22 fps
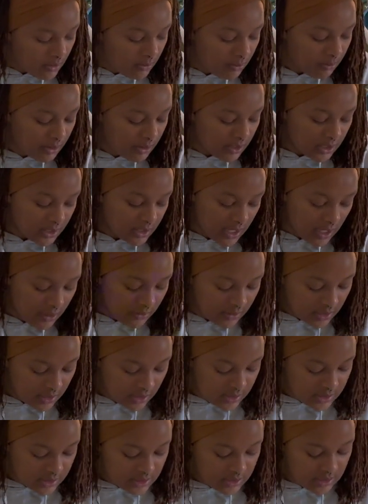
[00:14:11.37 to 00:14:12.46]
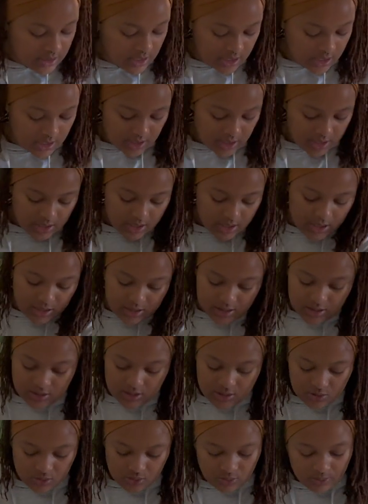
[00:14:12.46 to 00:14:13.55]
But now that it's done, it's
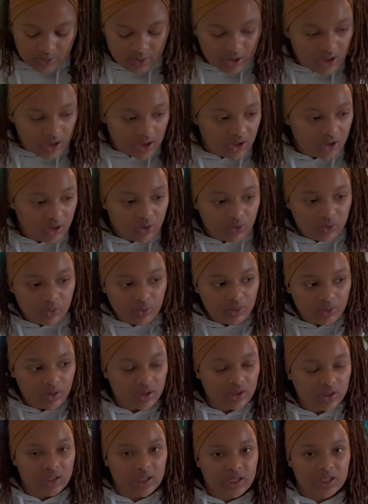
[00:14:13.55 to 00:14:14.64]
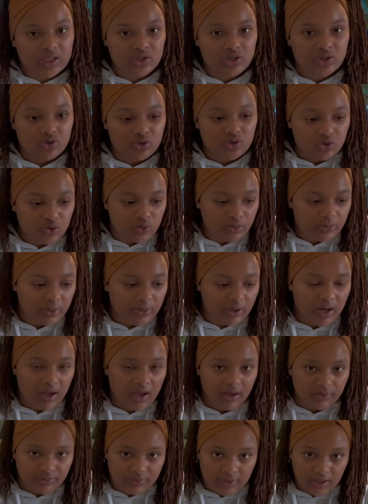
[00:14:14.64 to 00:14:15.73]
super cute. It's super
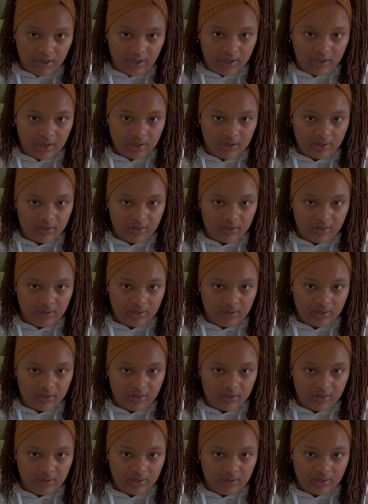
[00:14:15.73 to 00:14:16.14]
heavy.